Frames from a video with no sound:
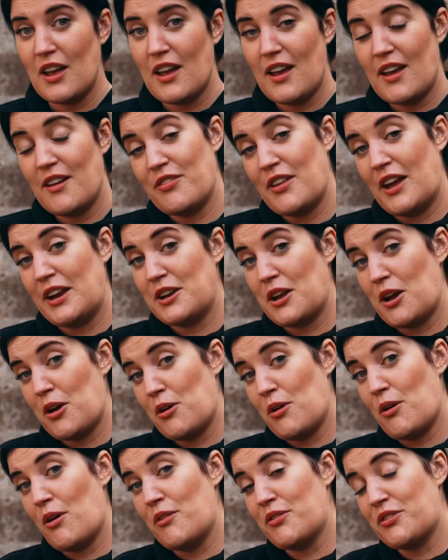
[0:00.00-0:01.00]
If they
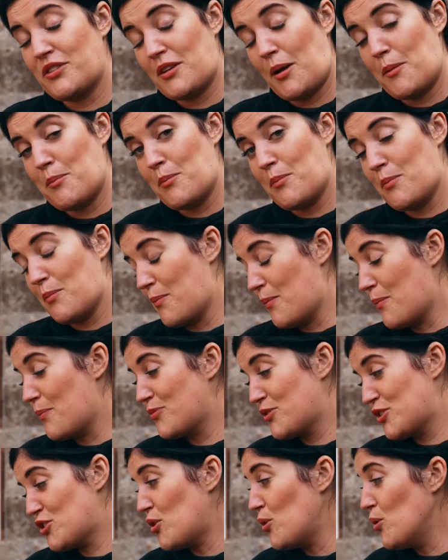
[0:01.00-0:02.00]
know of some
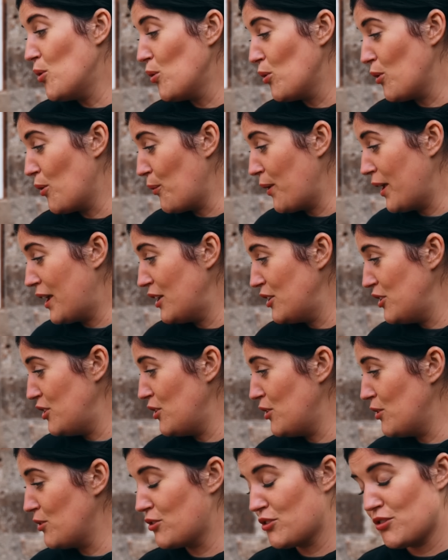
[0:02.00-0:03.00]
tool that we can
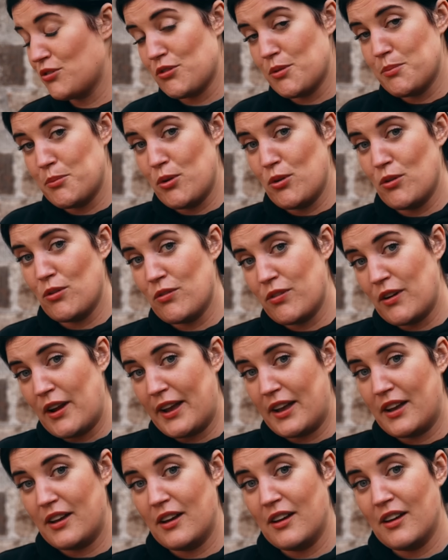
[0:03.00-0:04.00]
use to remove like